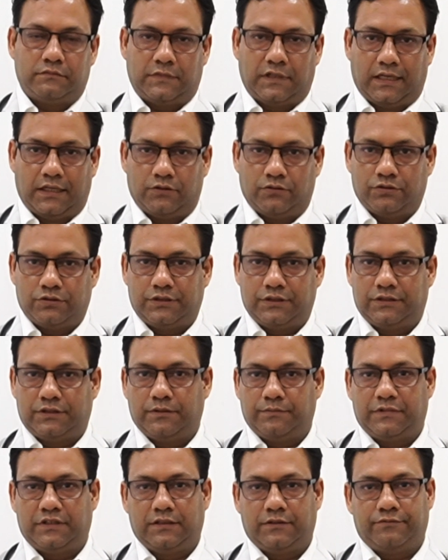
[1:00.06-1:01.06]
diagnosis
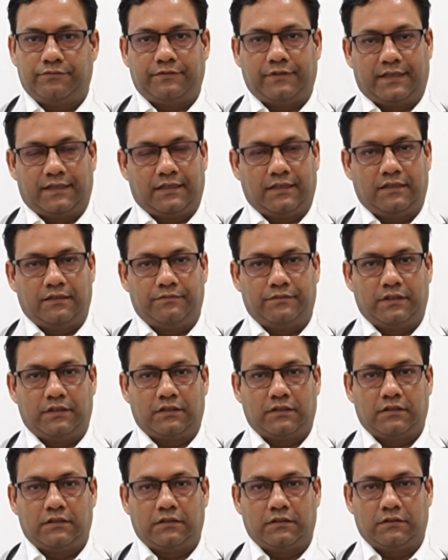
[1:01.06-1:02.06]
of the fatty
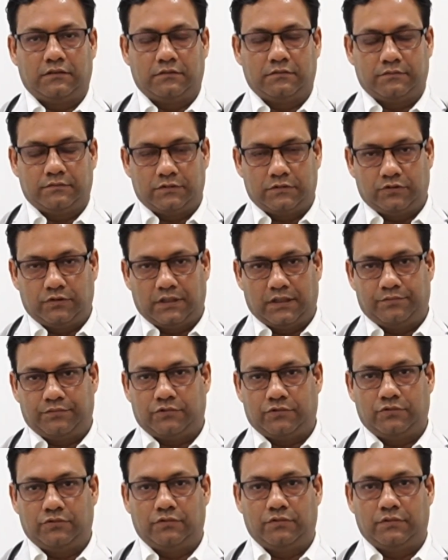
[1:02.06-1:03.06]
liver, we have
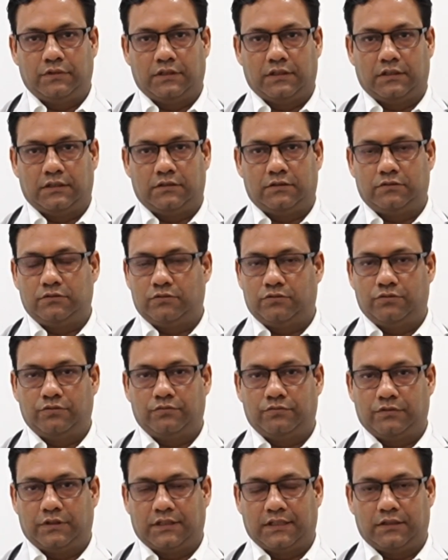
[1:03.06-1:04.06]
to
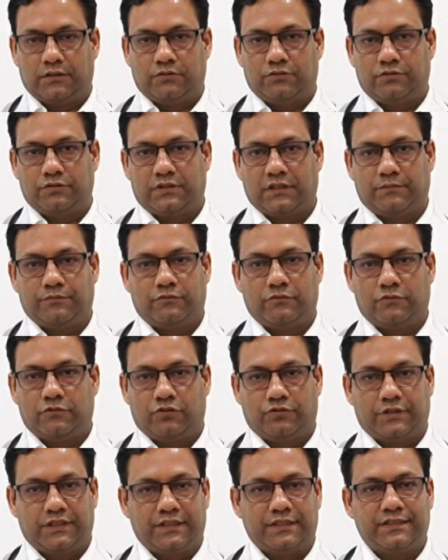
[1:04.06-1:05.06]
do some
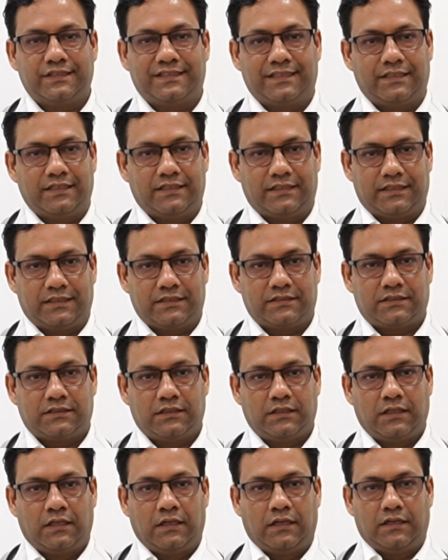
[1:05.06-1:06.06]
routine screening test,
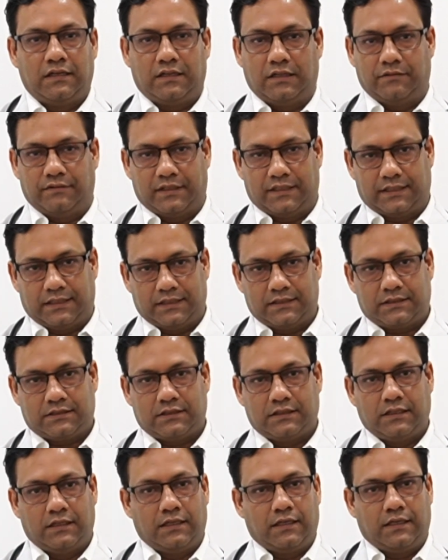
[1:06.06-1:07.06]
liver
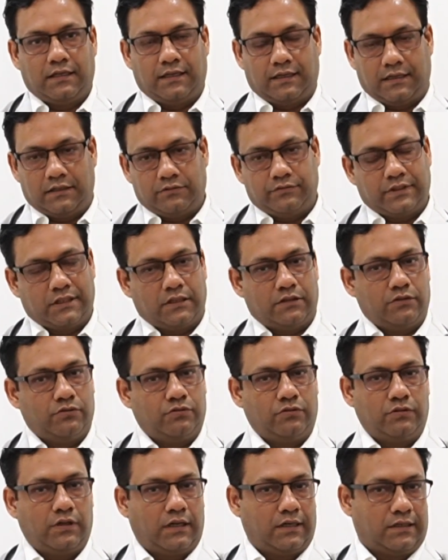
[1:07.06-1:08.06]
test, and we can
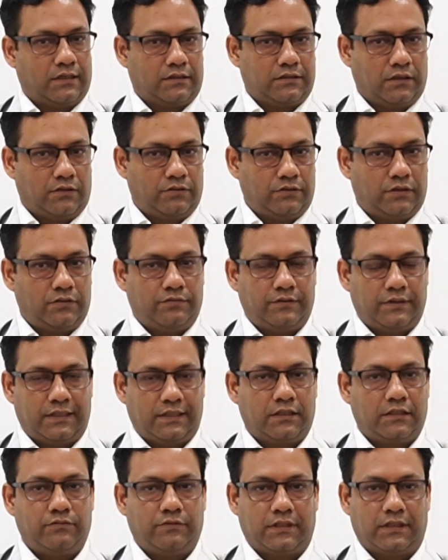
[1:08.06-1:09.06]
do ultrasound
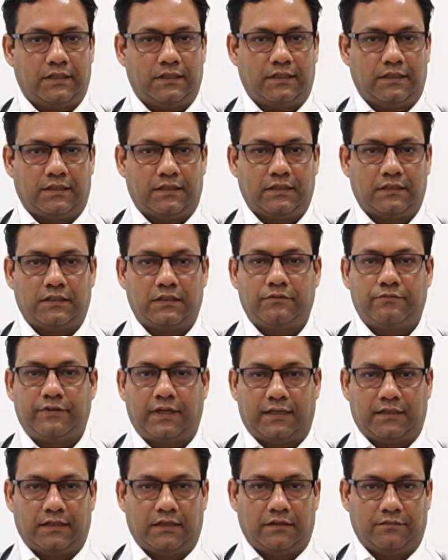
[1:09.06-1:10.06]
where we can detect the
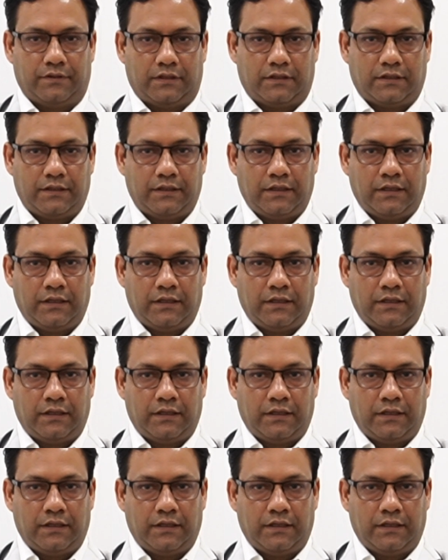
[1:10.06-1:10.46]
fatty liver.